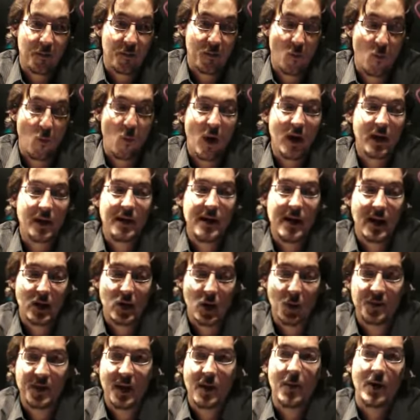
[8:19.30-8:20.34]
widely
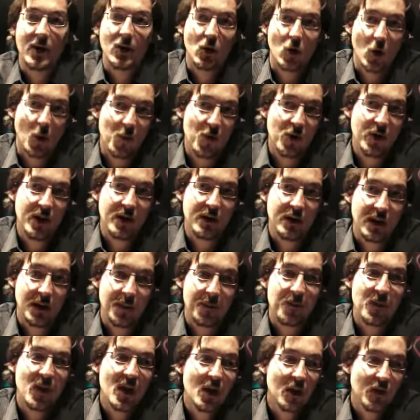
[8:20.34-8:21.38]
adopted by the community.
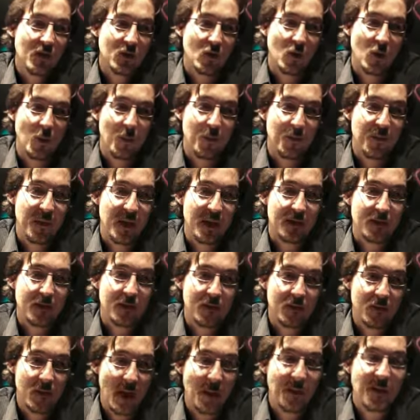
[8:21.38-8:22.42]
So
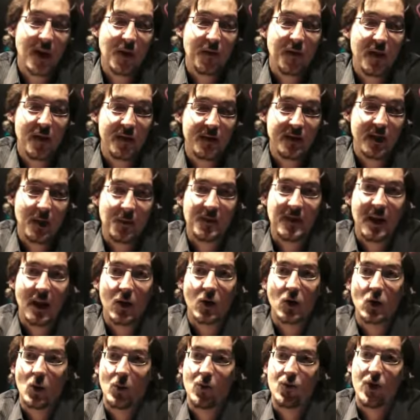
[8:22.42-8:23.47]
MKV seems
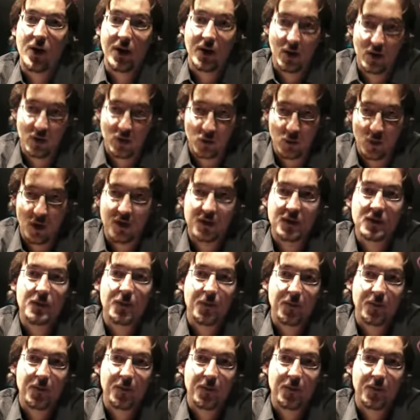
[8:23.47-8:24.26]
like a no-brainer to us.